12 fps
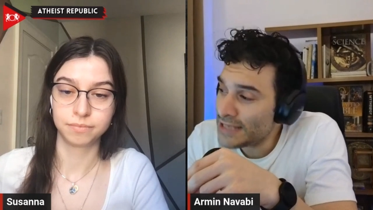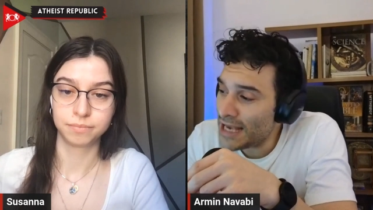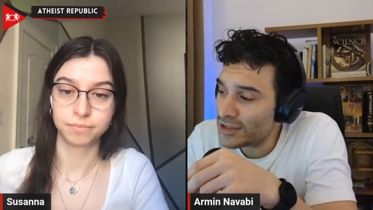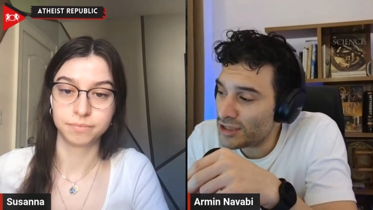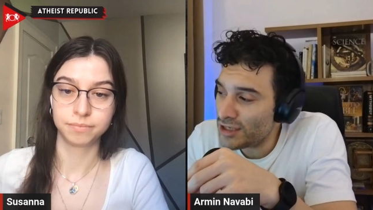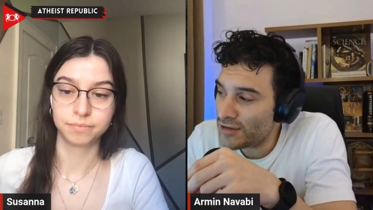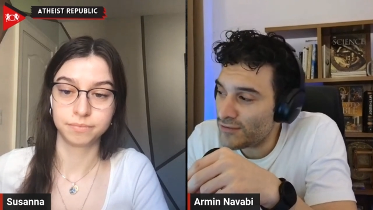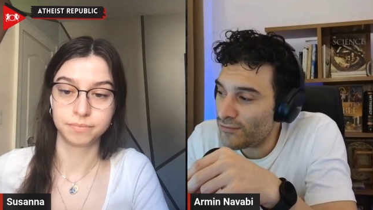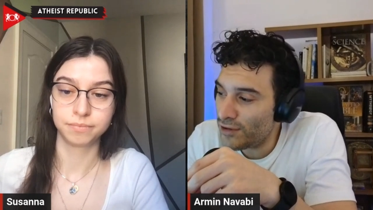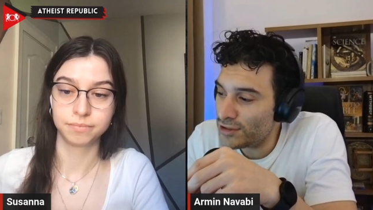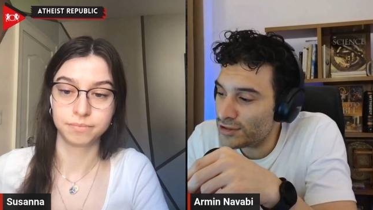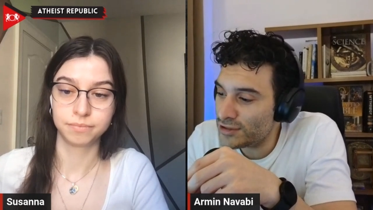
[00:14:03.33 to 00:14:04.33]
Speaker 1: actually the
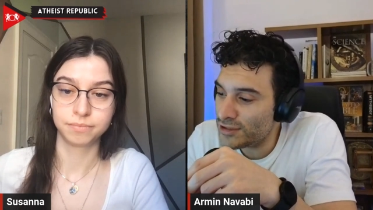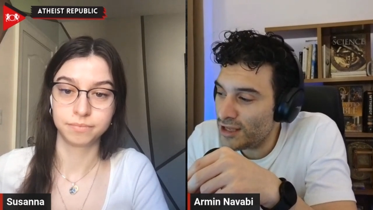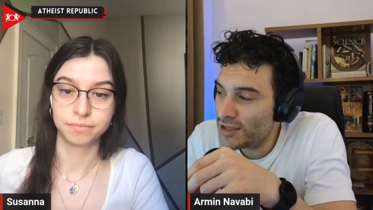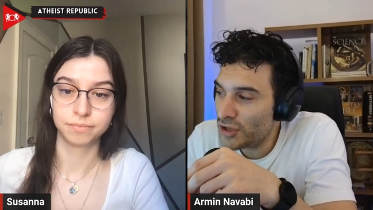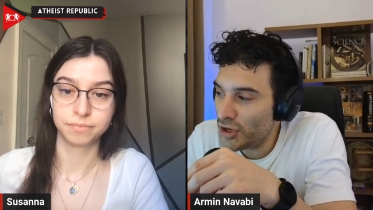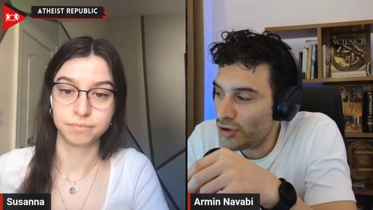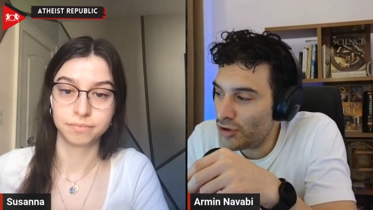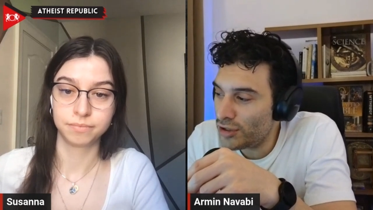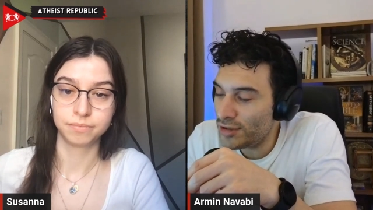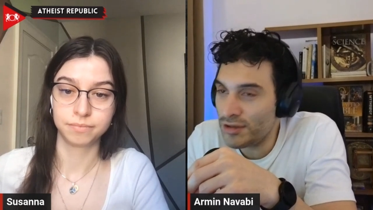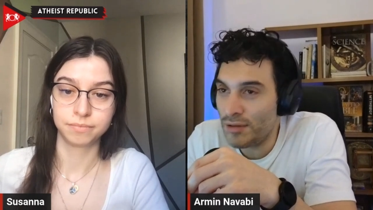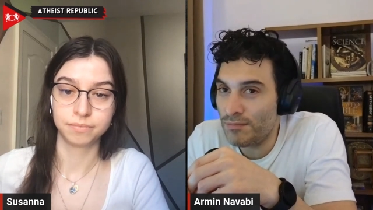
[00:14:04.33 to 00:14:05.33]
first
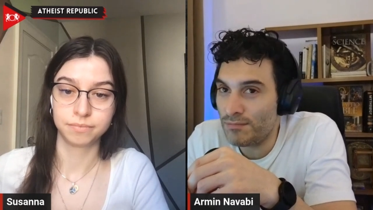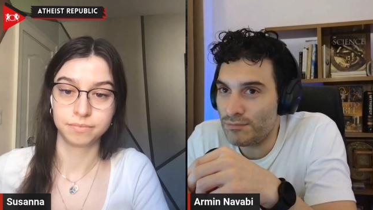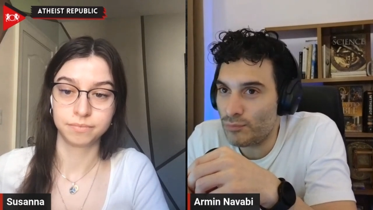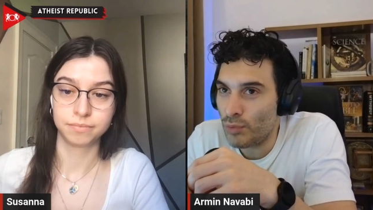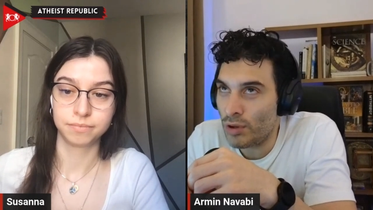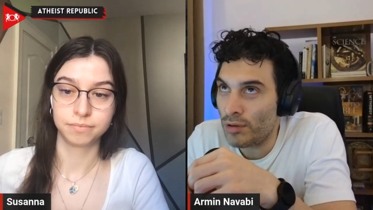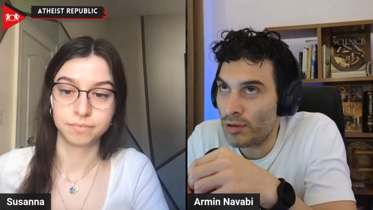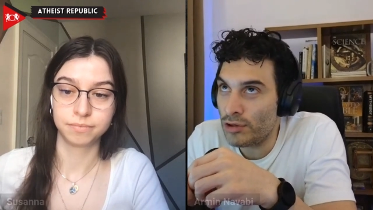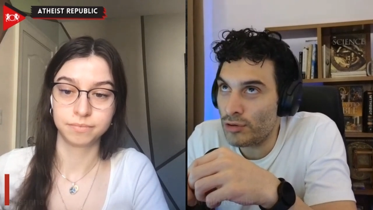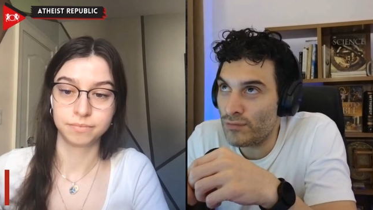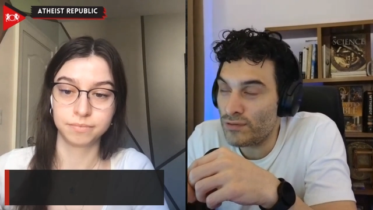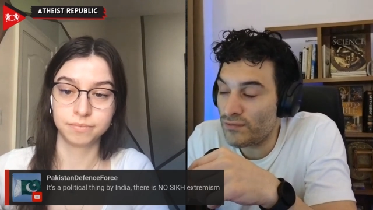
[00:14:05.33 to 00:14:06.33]
well, I
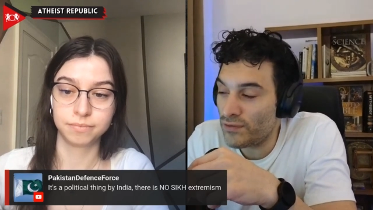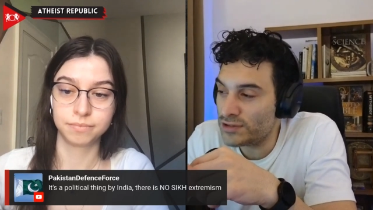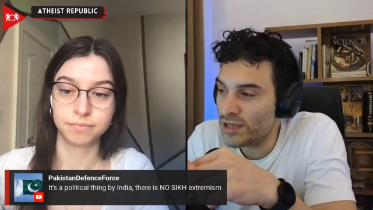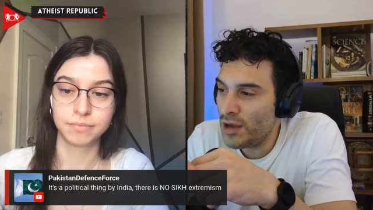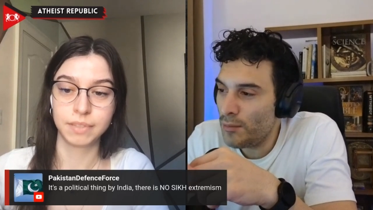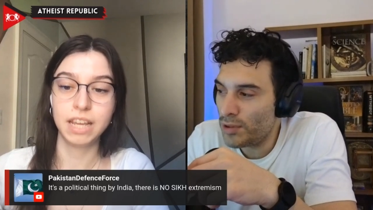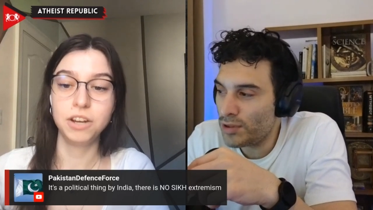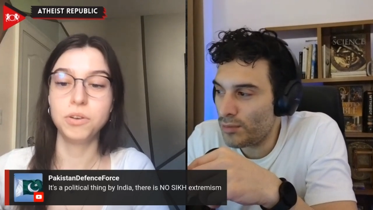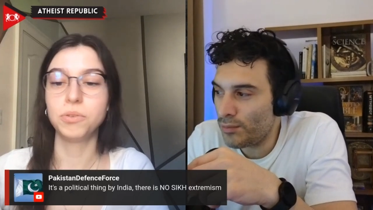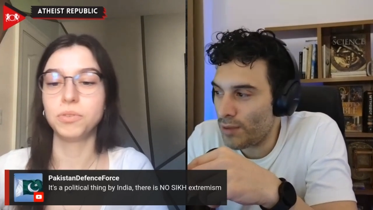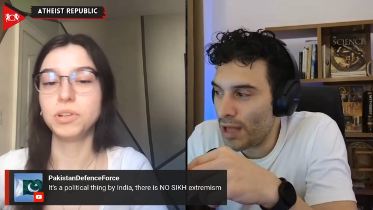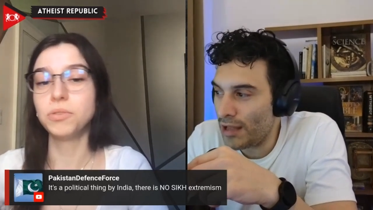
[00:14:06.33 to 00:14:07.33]
don't know if the first.
Speaker 2: Yeah,
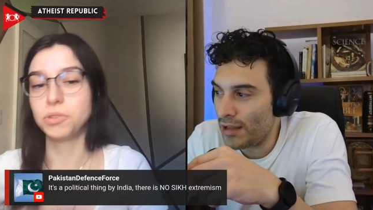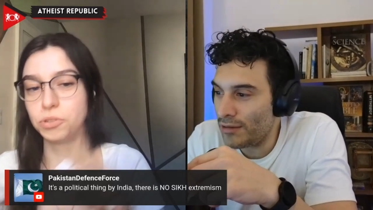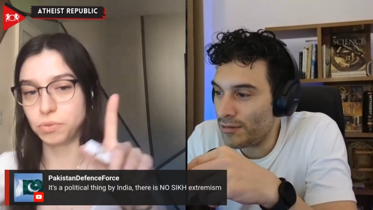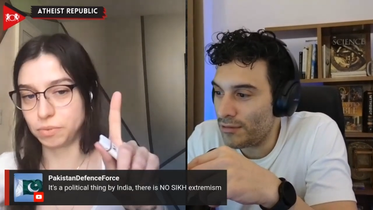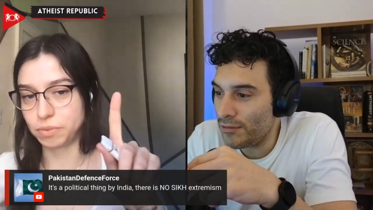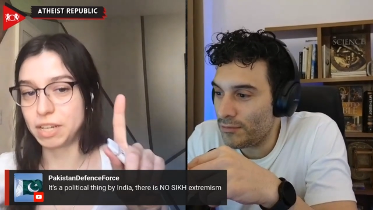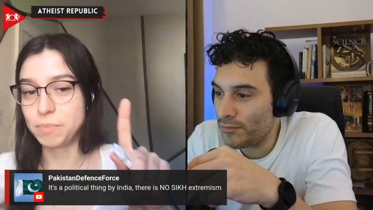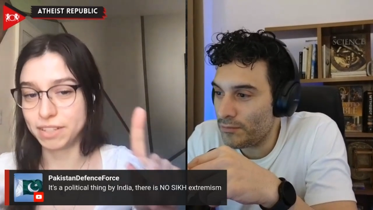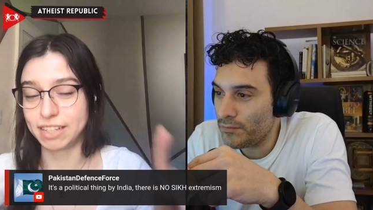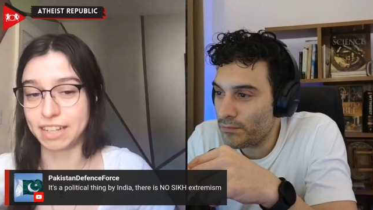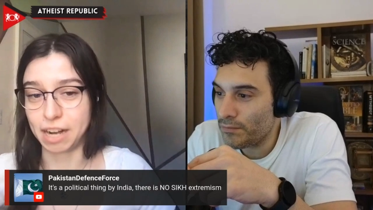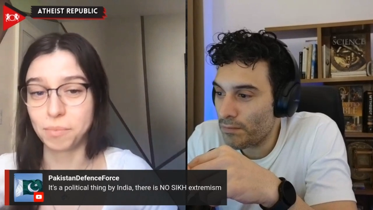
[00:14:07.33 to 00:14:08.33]
no. Give me a
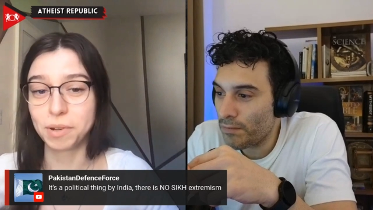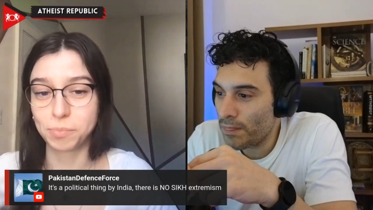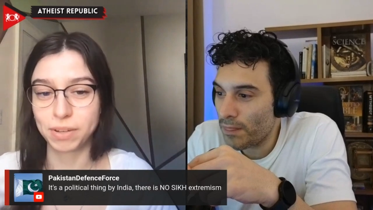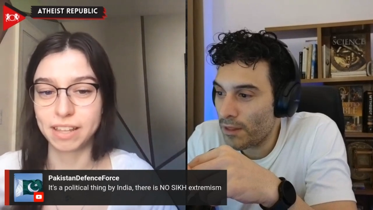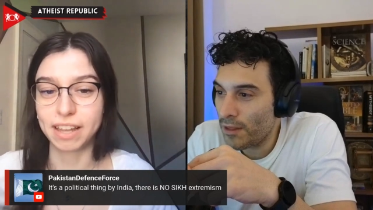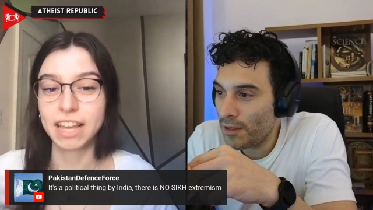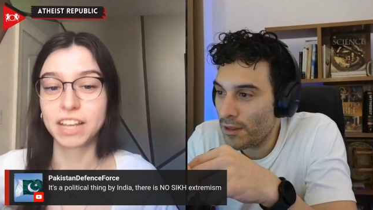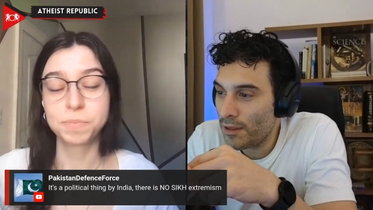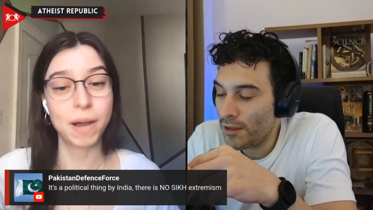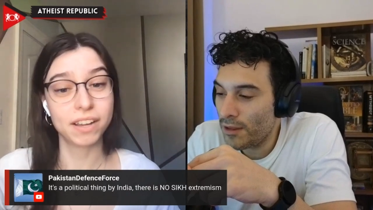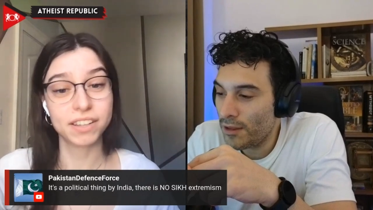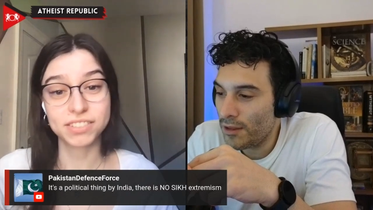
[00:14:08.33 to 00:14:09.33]
second. I'm going to bring that. Because
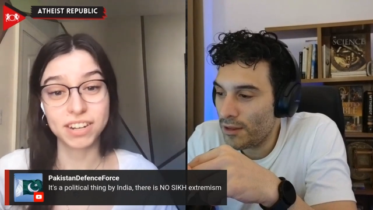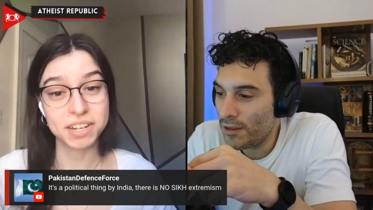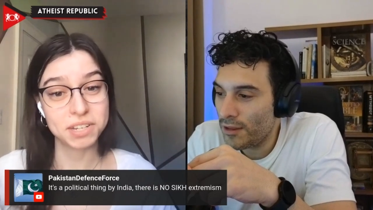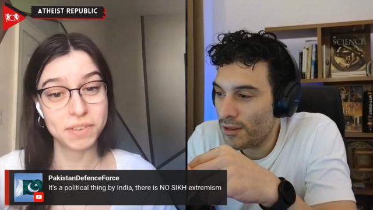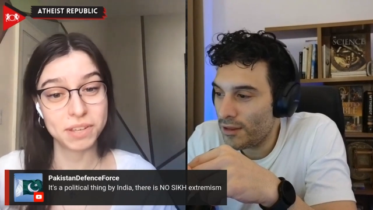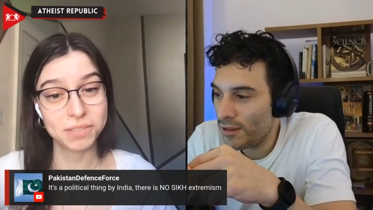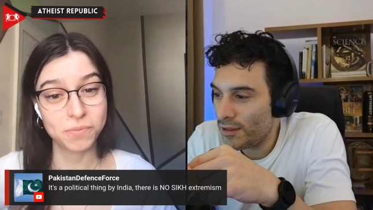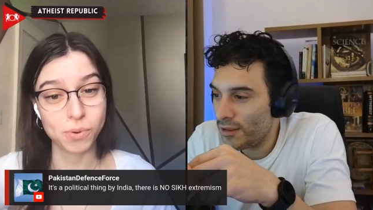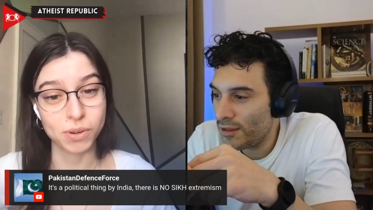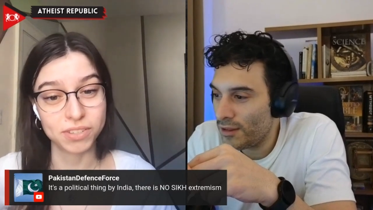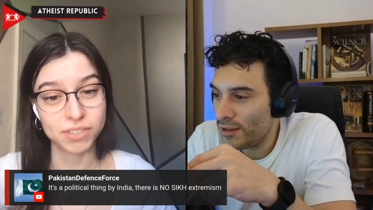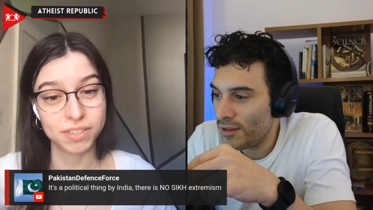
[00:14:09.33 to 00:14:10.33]
Pakistani Defense
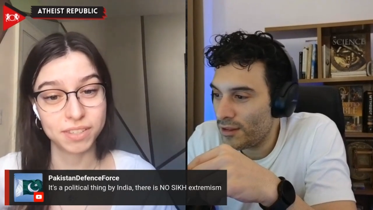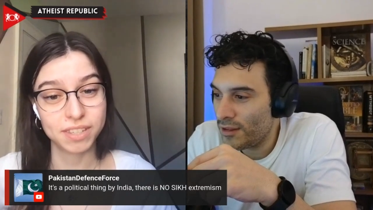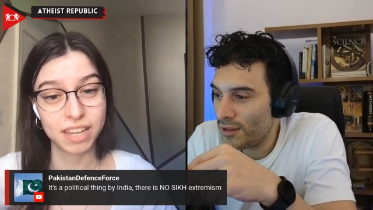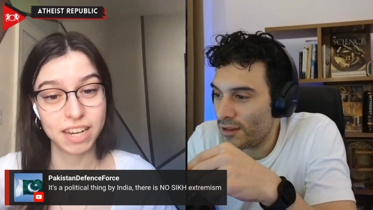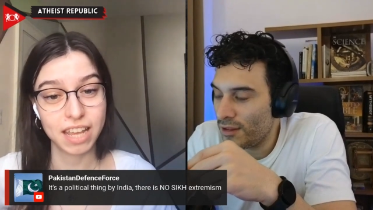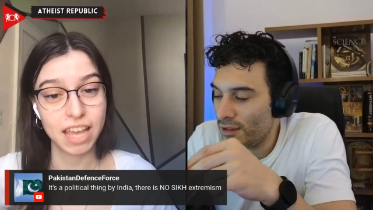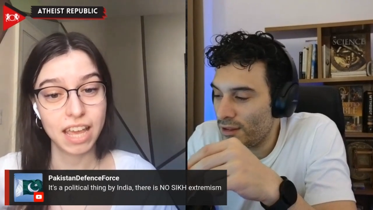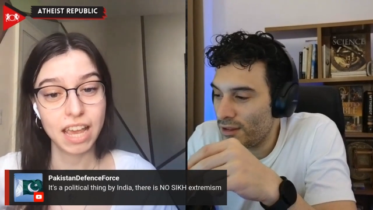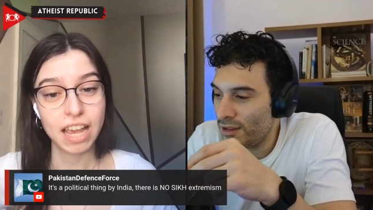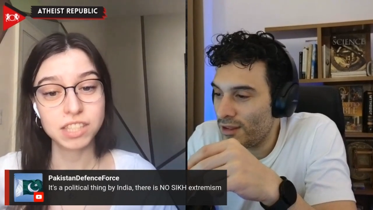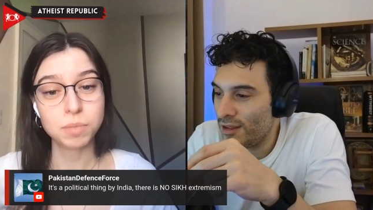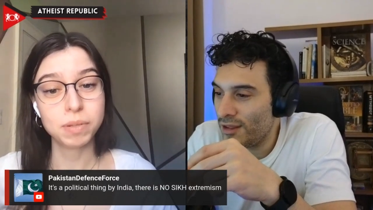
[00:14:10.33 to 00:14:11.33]
Force is saying
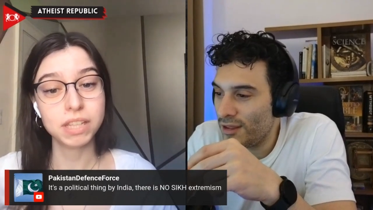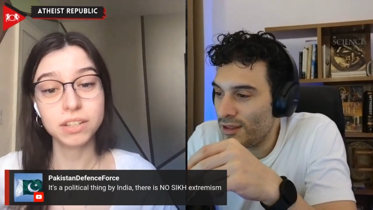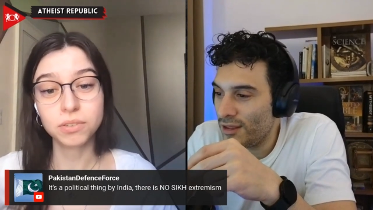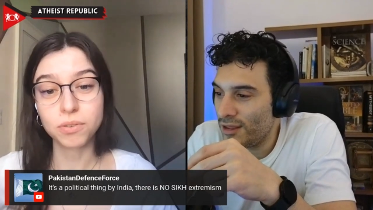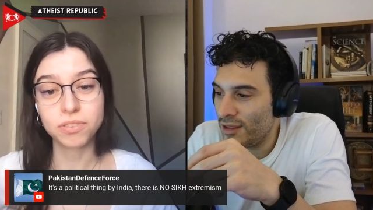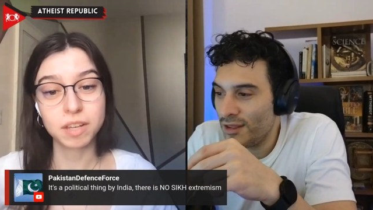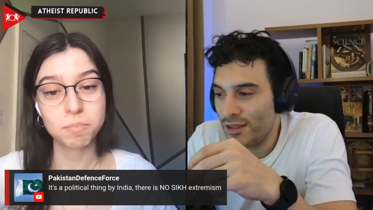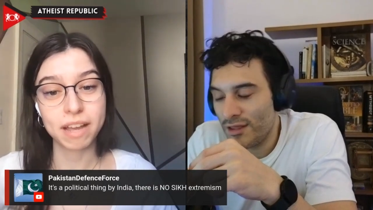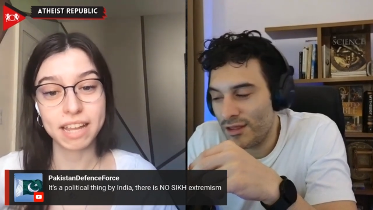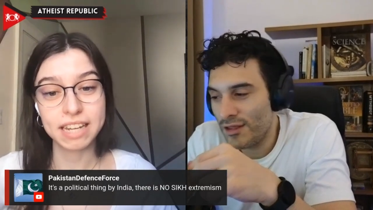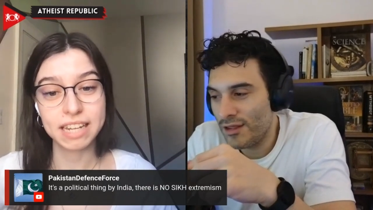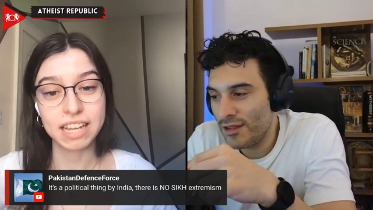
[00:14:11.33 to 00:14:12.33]
it's a political thing by
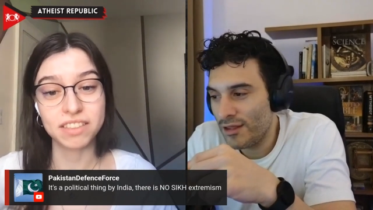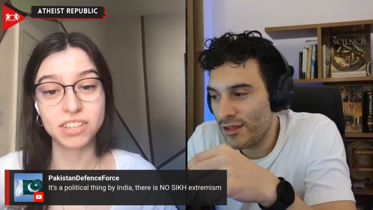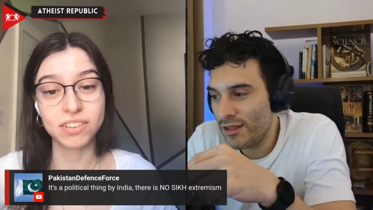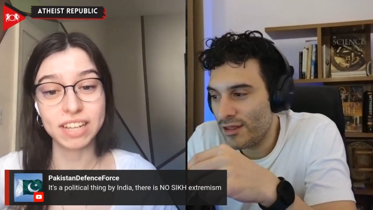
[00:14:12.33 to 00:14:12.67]
India. There